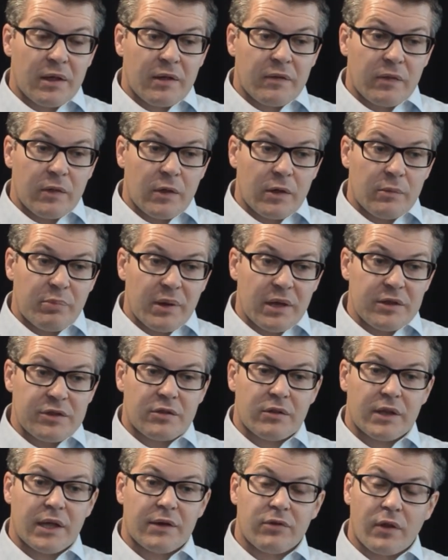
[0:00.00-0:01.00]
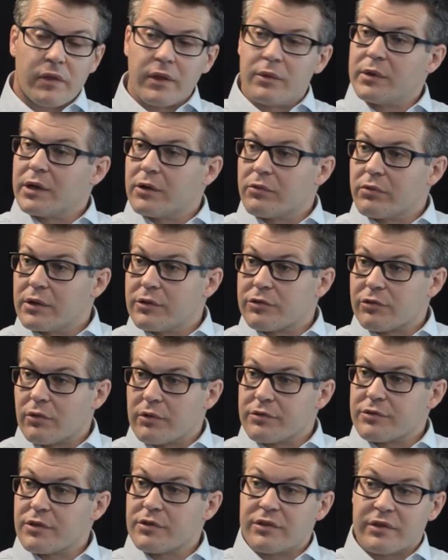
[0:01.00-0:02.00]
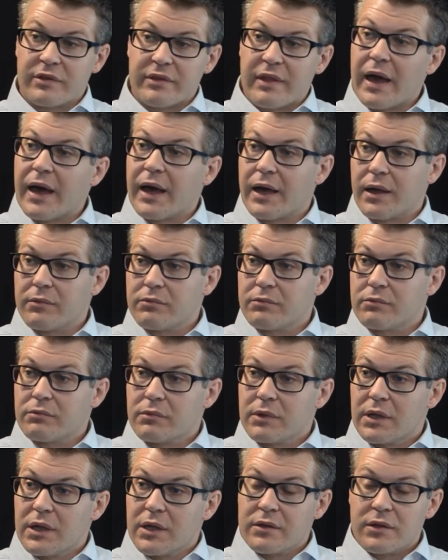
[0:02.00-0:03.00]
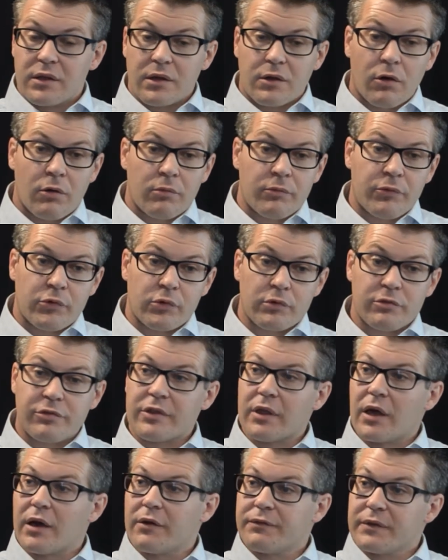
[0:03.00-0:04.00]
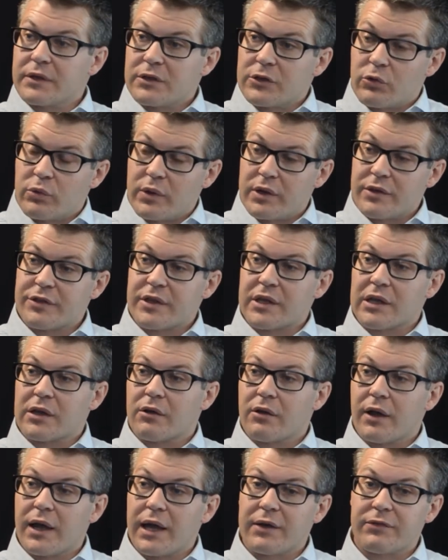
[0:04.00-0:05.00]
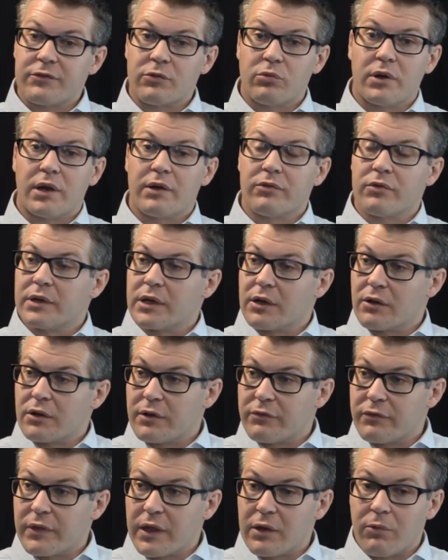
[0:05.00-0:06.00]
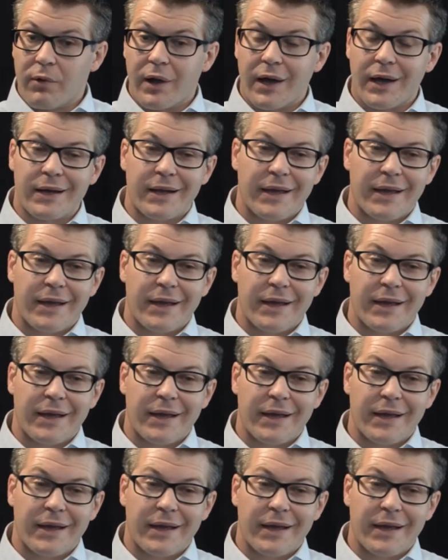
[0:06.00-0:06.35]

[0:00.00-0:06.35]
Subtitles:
they basically have unlimited resources and time to comb through stuff and twist and craft whatever narrative they want.